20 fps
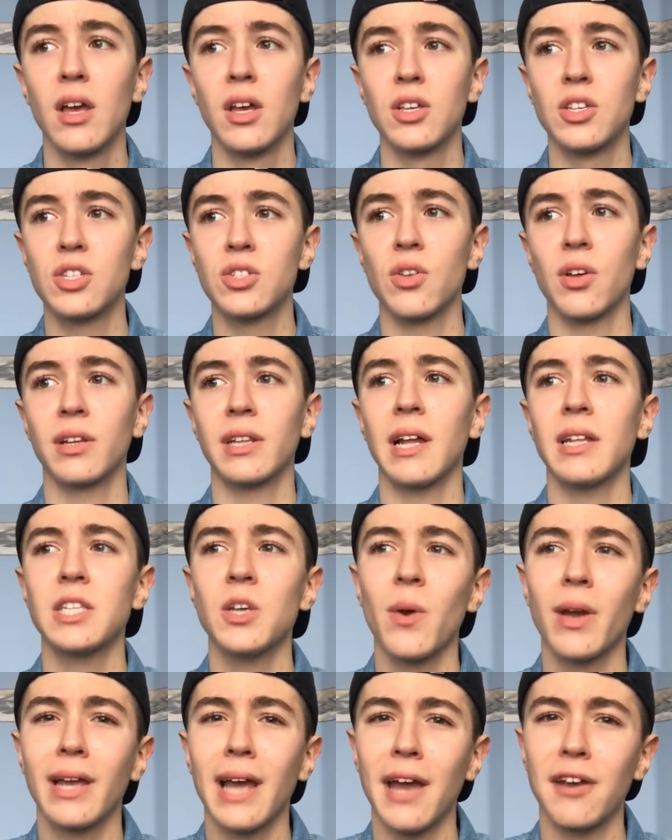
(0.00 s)
So like, that's
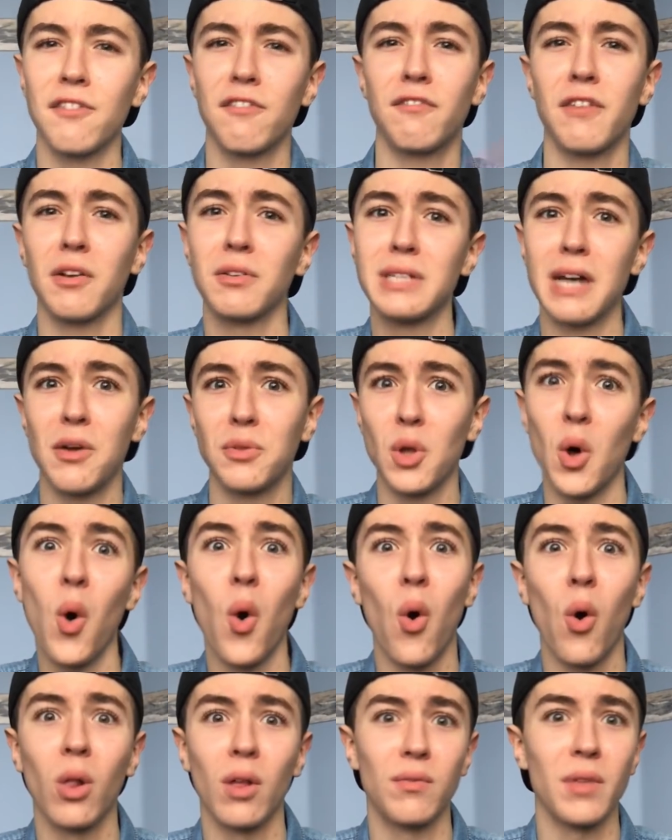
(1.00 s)
how I kind of fell down the
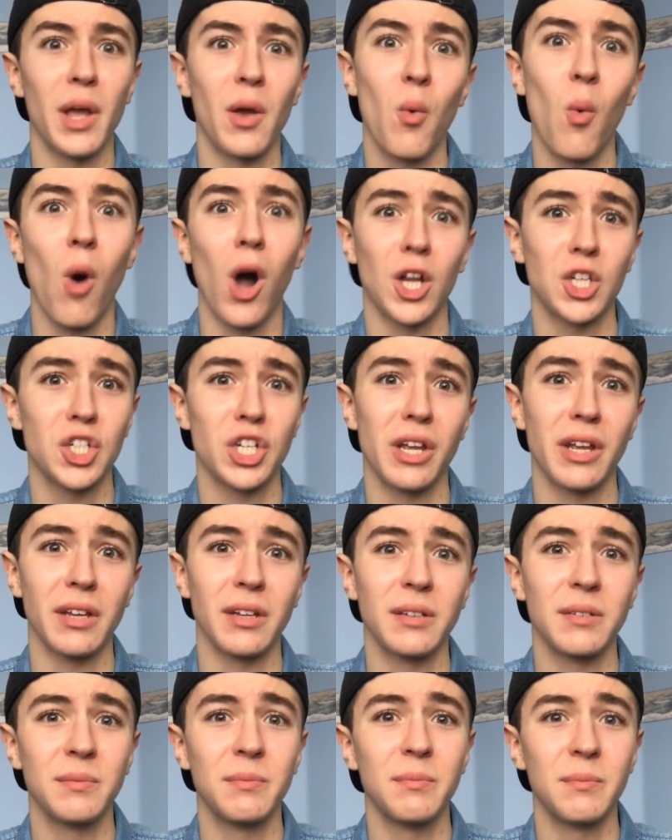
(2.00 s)
hole of like
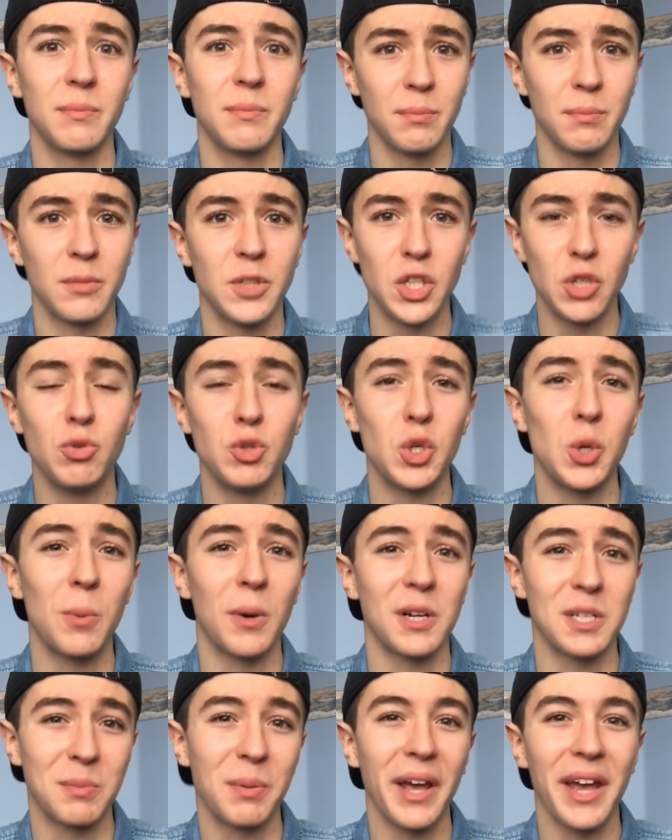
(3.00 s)
watching
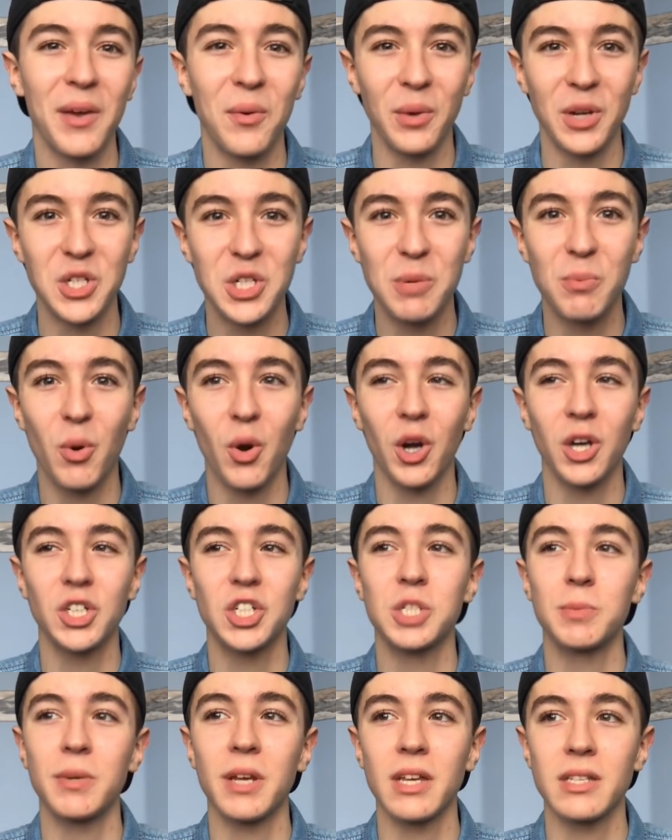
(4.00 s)
YouTubers play a Ouija board,
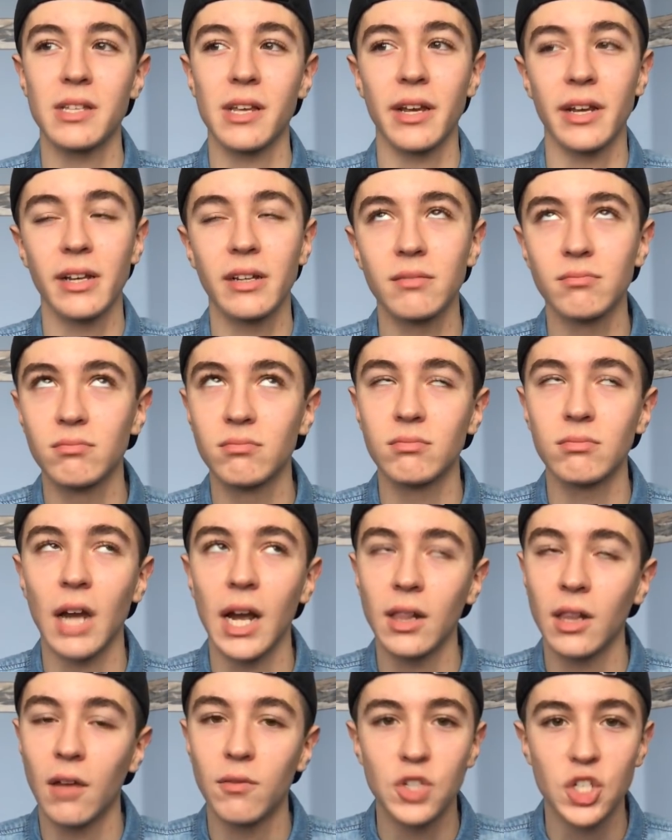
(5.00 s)
just because like
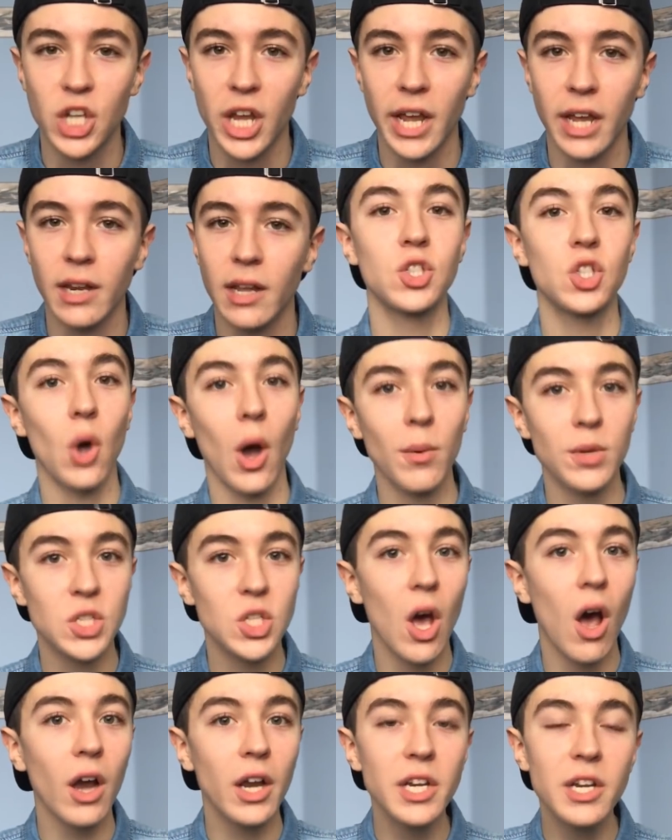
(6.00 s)
I love Shane. So I was
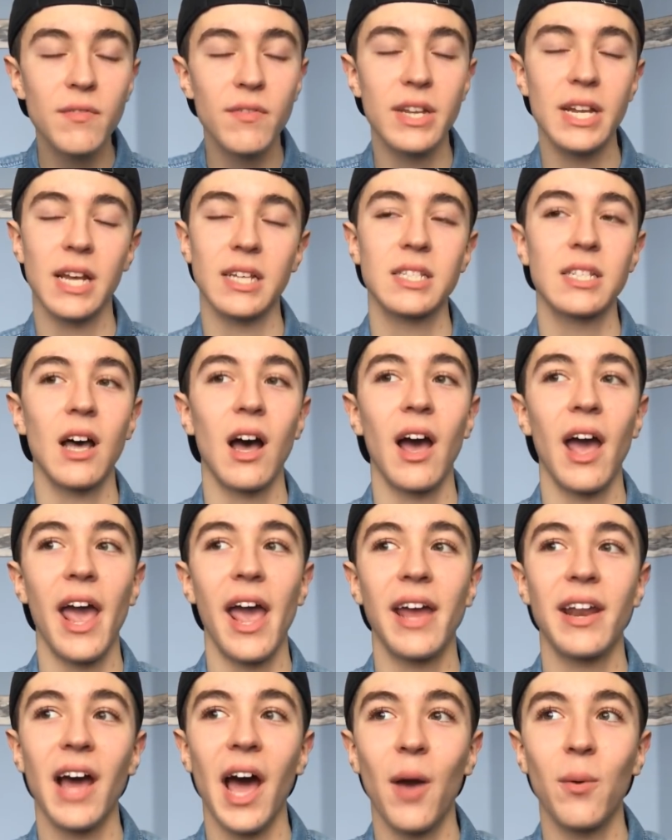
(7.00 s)
talking to Vanessa
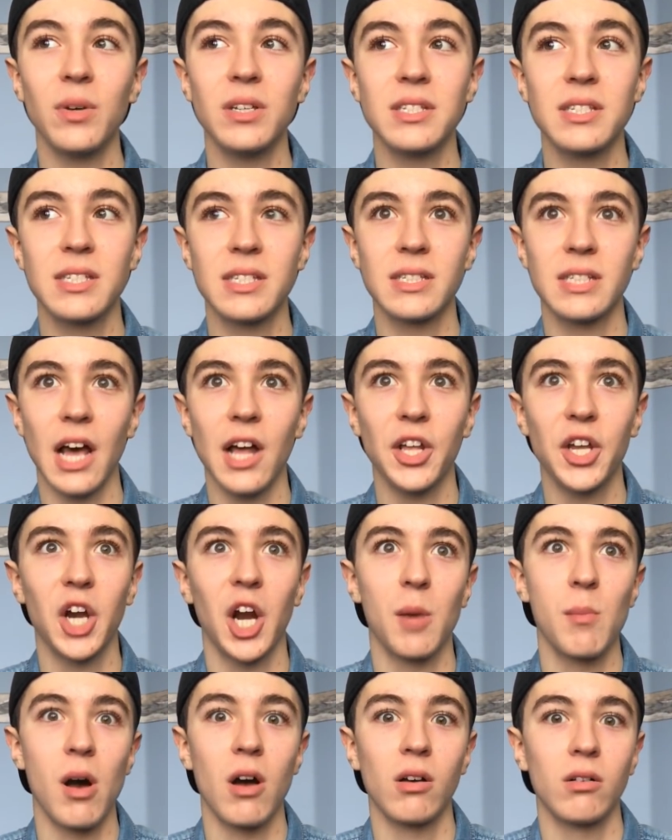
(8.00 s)
and I was telling
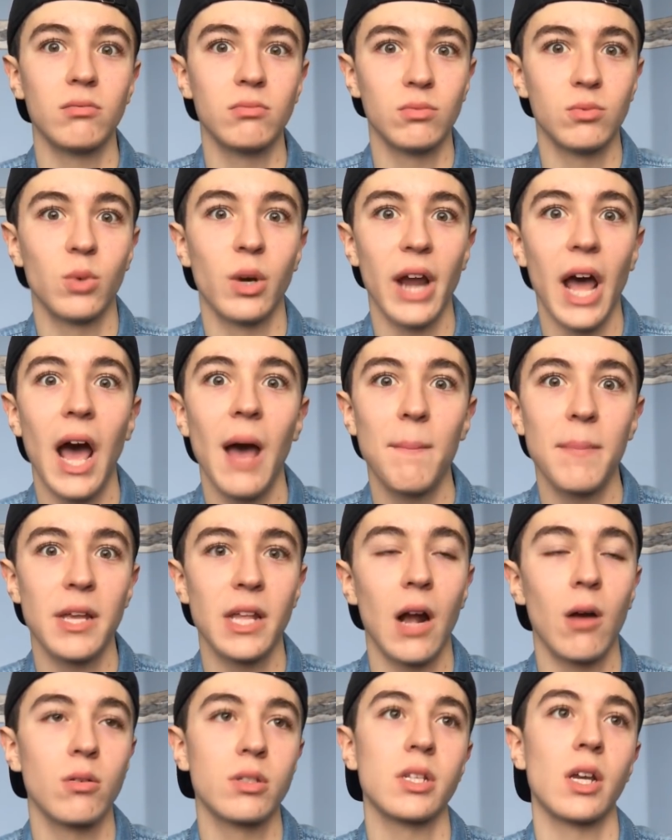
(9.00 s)
her about what
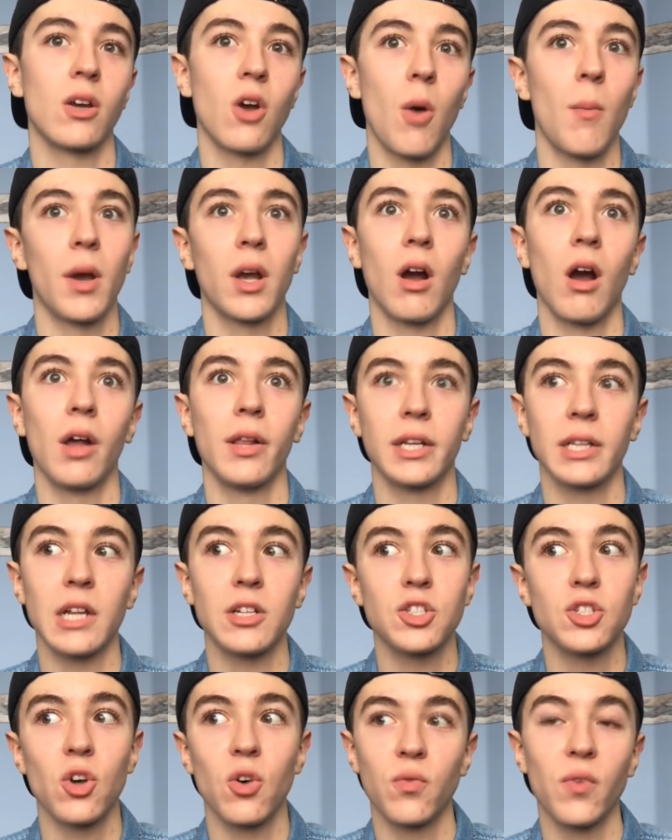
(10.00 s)
happened. I was like, oh my god, like
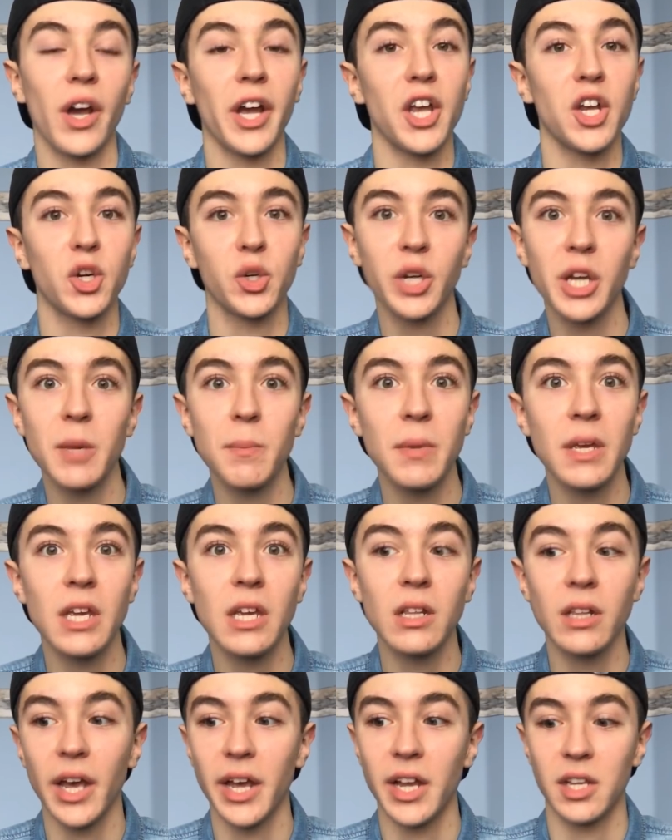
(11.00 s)
that's so fucking
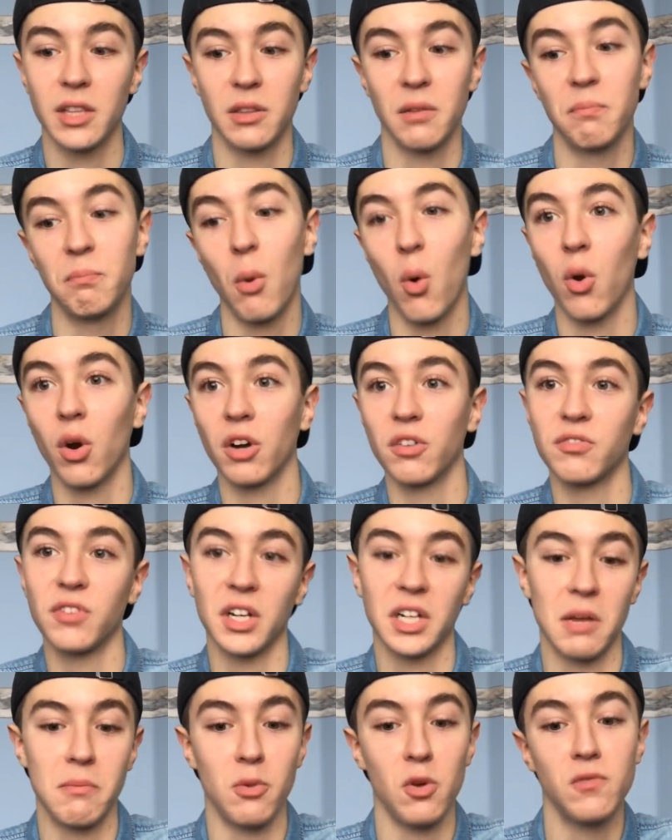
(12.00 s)
creepy. Like, the board
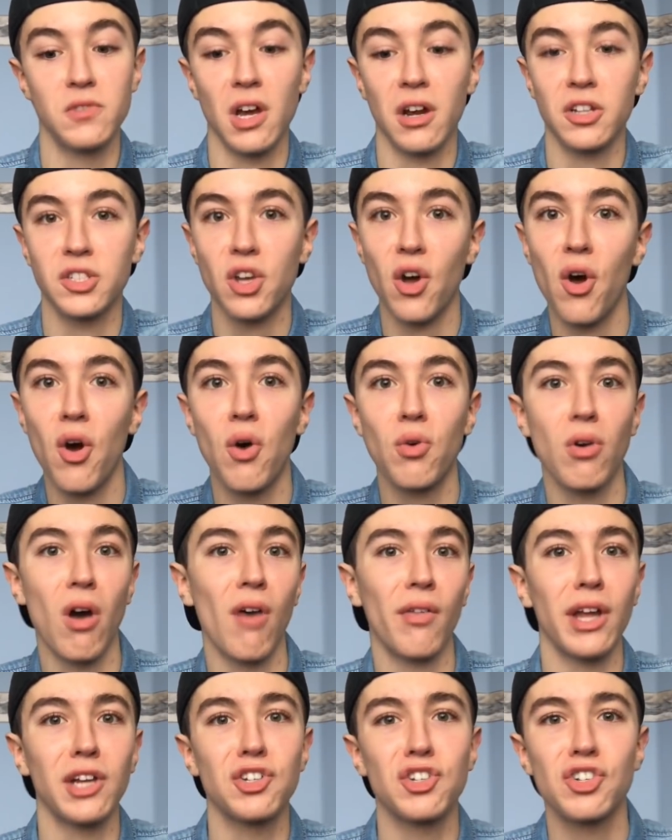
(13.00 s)
fucking moves on its own,
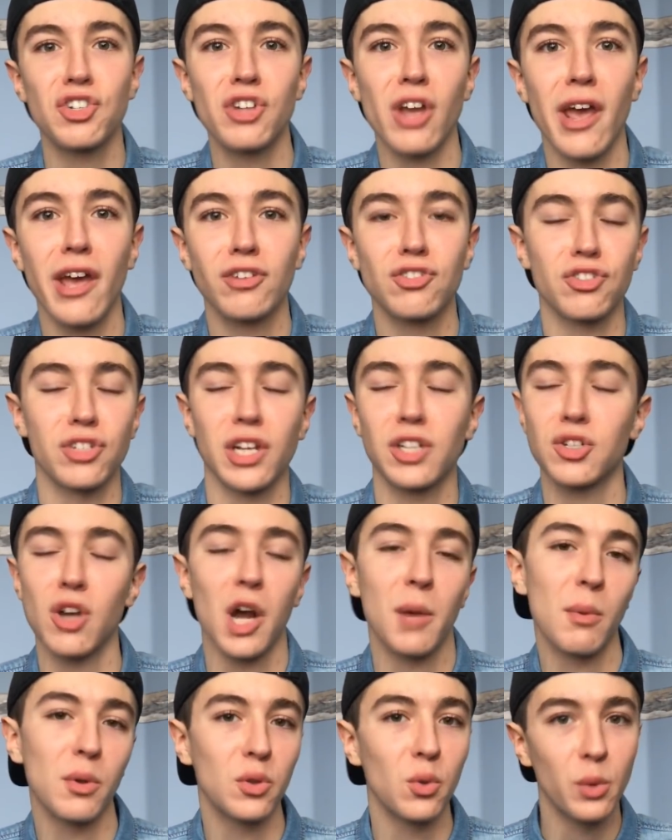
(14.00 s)
all that shit. Just like
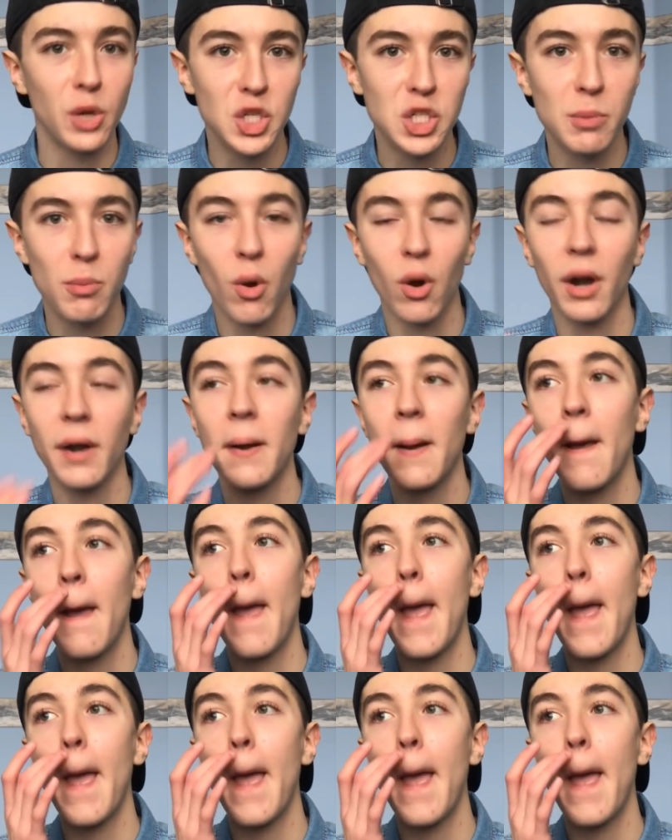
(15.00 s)
talking about the Ouija board.